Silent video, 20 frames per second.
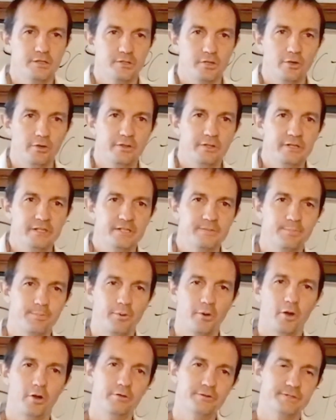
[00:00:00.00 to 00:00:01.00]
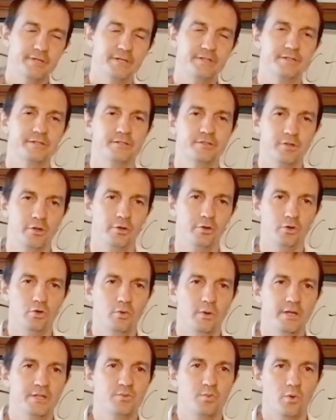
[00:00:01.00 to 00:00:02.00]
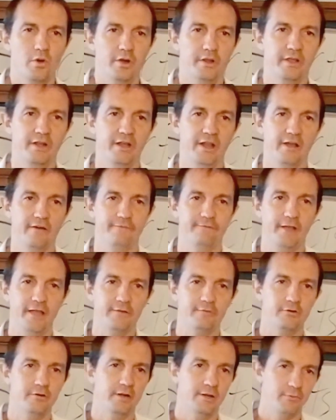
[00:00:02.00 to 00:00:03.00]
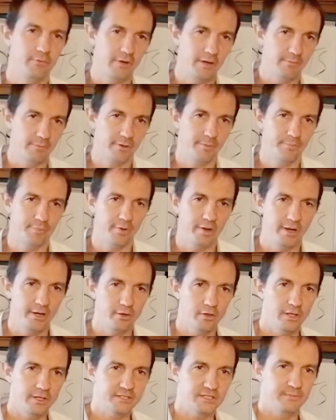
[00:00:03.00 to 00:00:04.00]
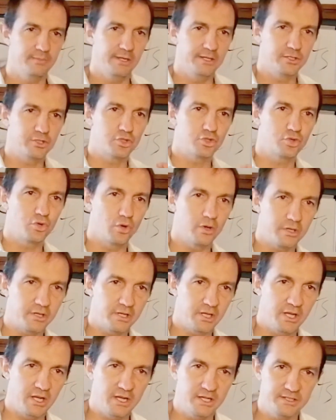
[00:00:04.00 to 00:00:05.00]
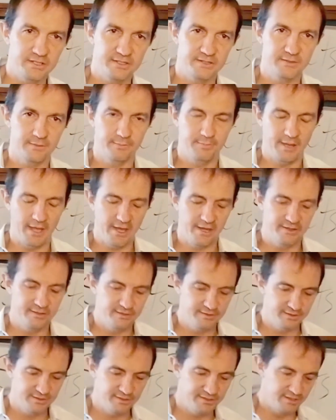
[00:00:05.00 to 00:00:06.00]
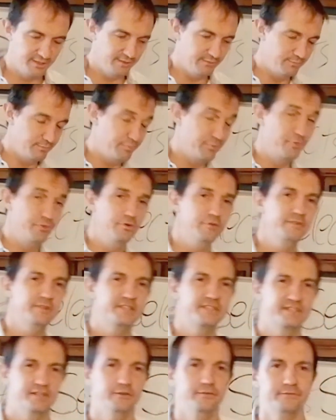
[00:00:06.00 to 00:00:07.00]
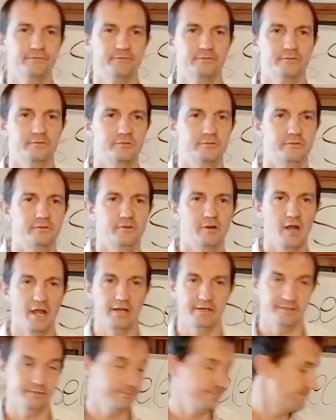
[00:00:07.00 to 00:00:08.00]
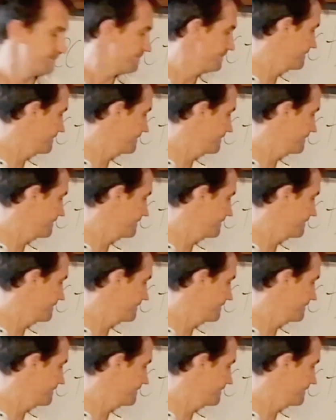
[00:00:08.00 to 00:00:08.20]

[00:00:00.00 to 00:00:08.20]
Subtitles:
So these processes don't always work in our favor, and remember, the brain likes to make shortcuts, patterns, and prove itself right.